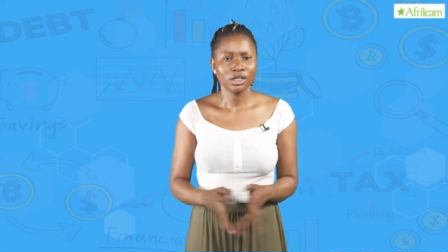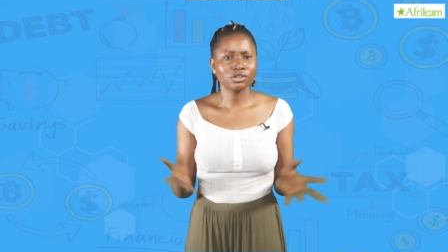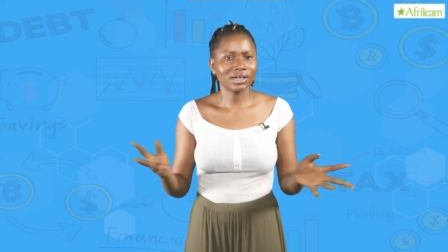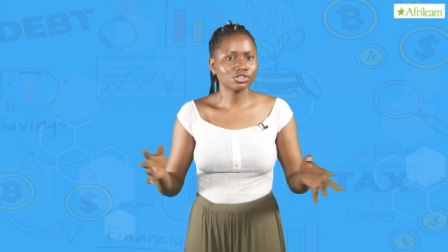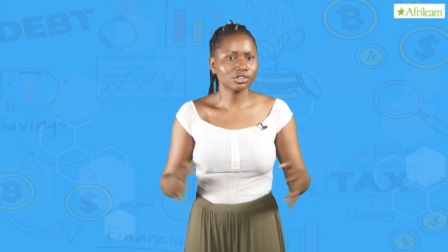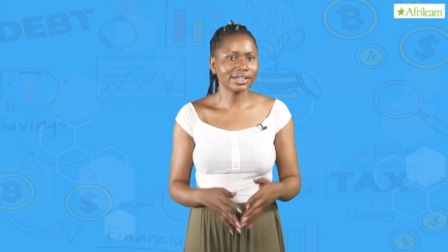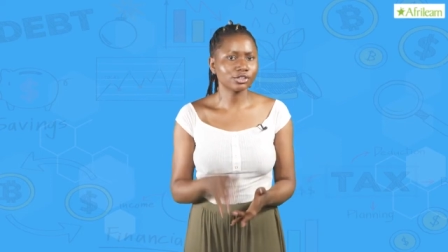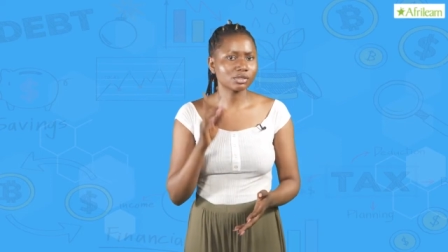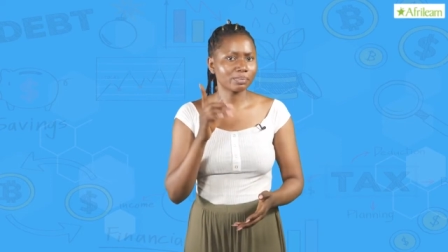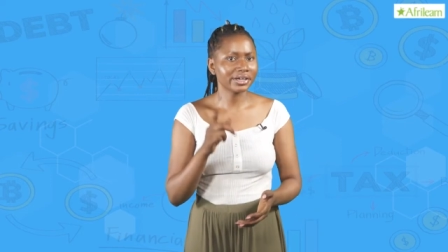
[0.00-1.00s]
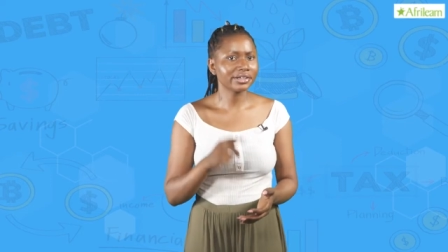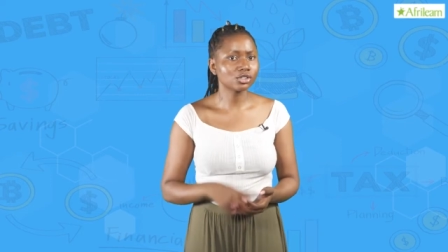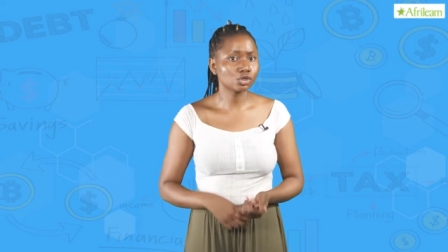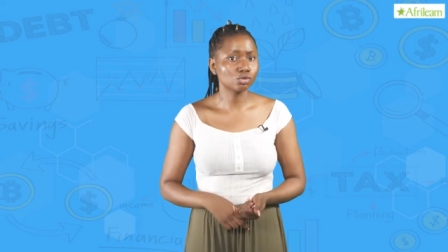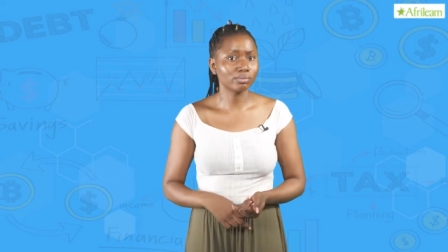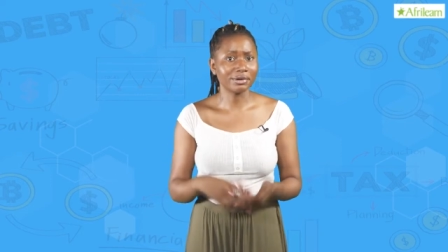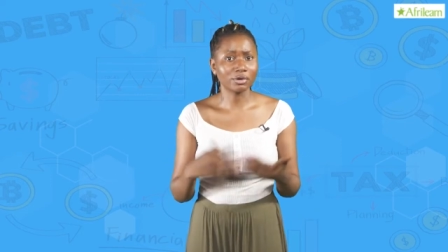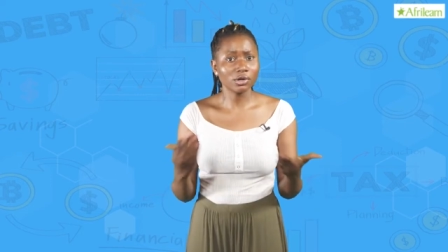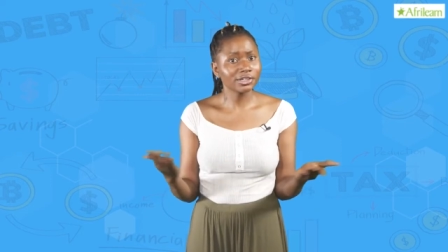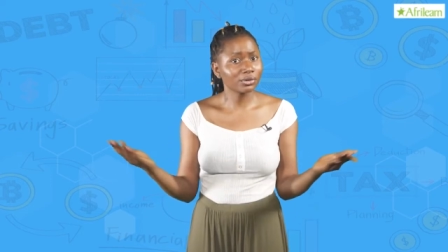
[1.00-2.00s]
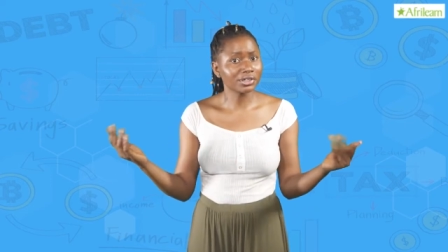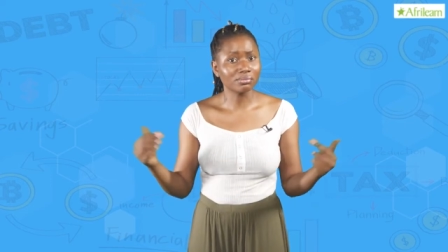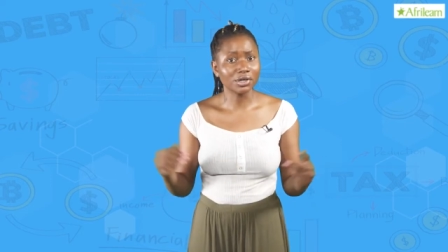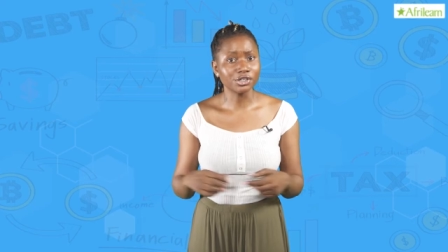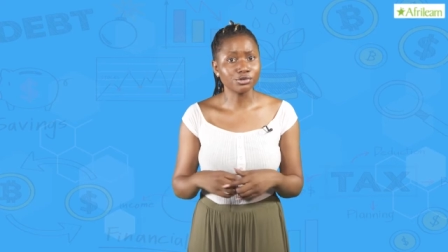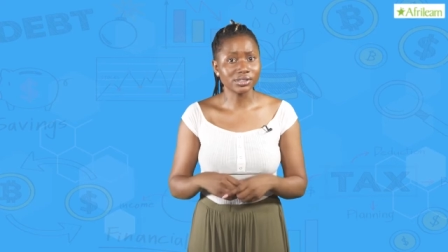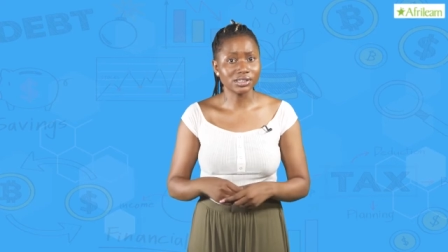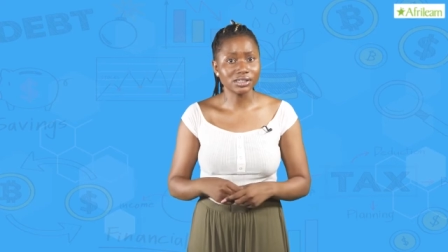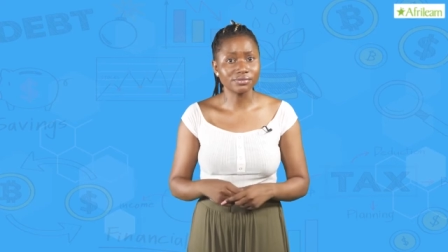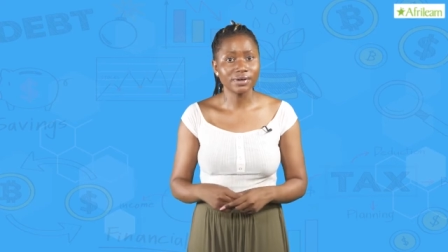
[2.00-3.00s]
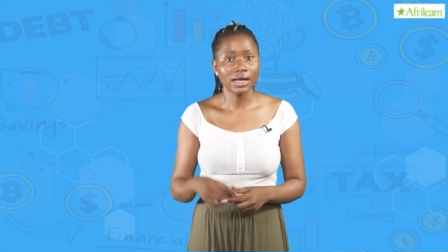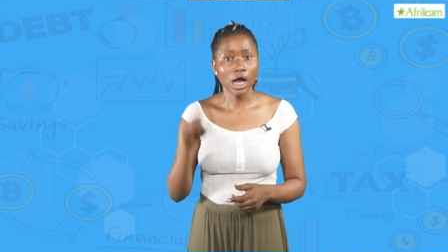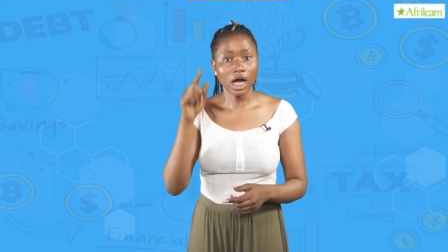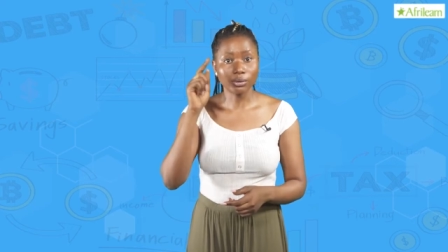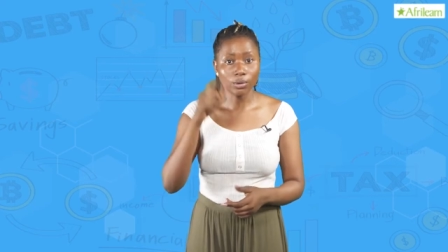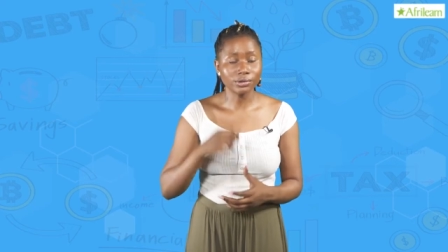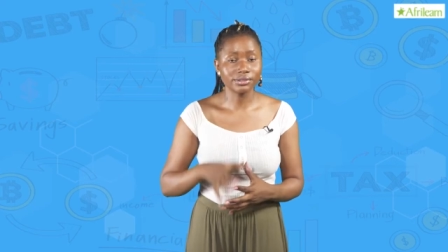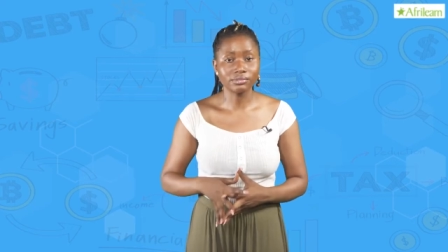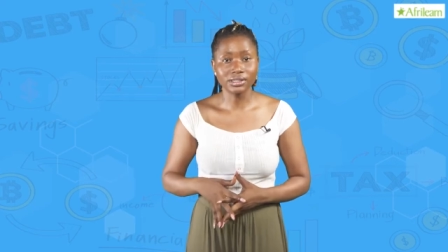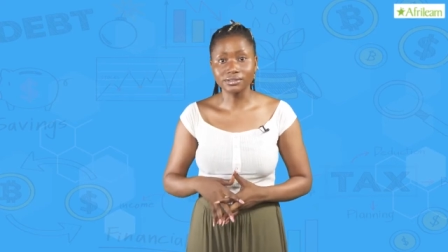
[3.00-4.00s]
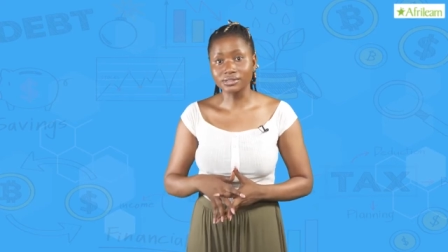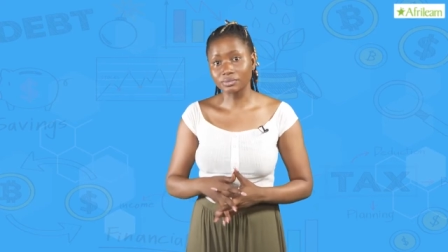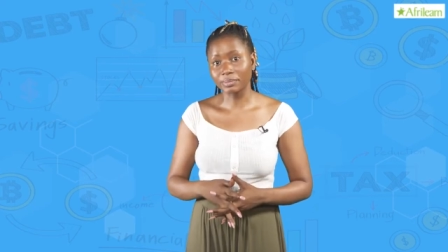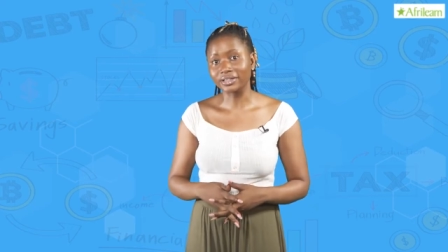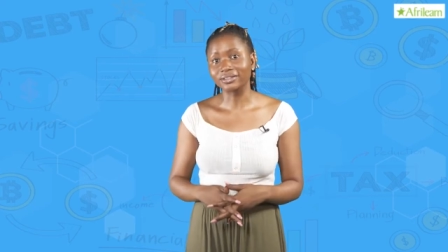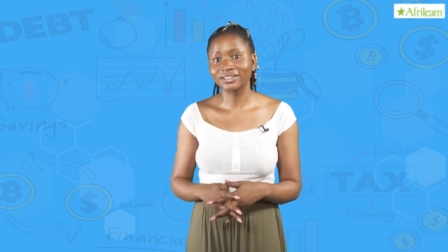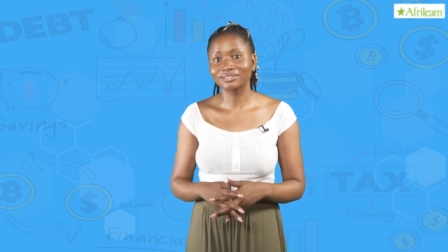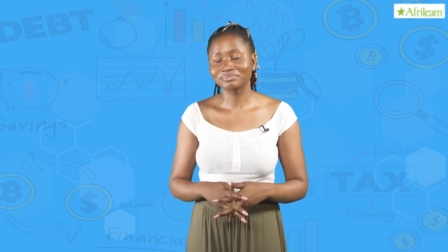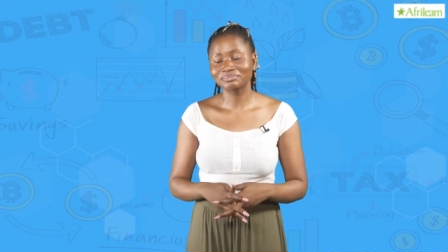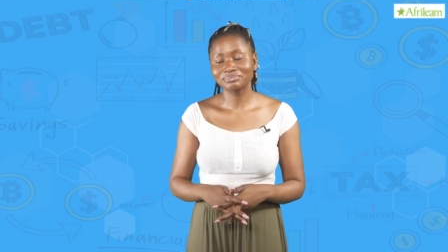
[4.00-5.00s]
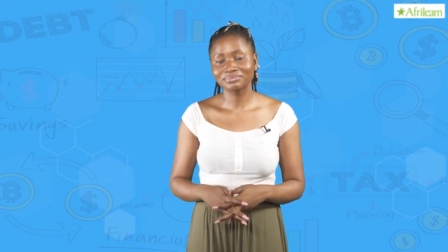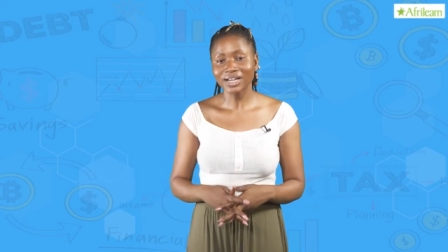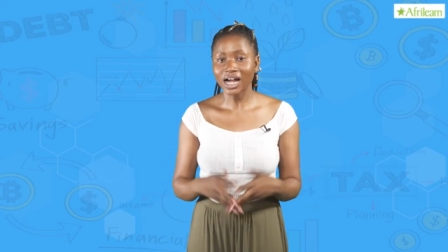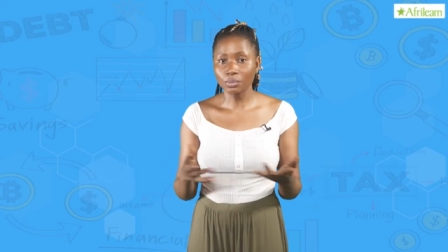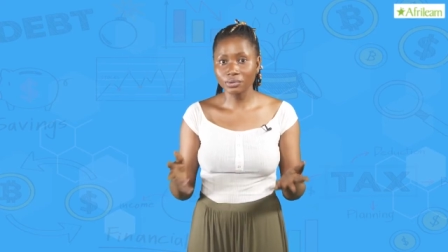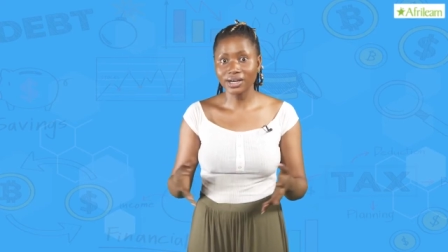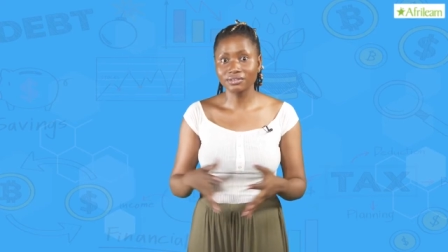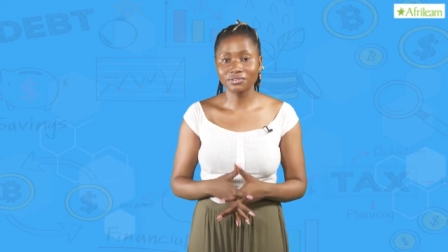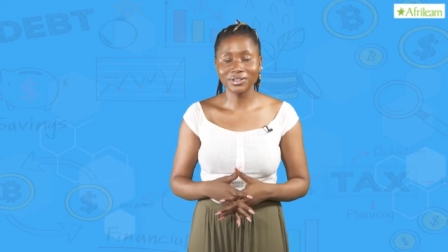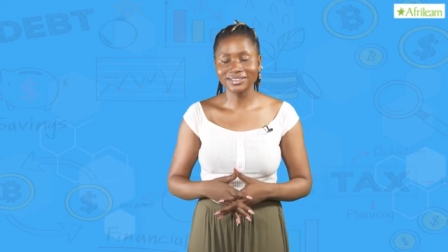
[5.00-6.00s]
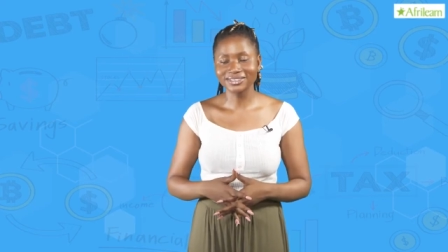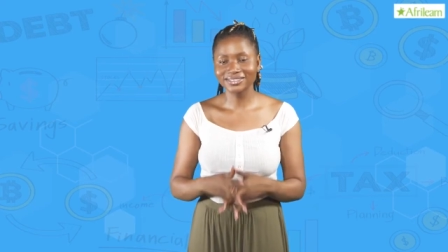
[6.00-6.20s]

You can track your spending too by recording all the money you receive and all the money you spend. I hope you had fun.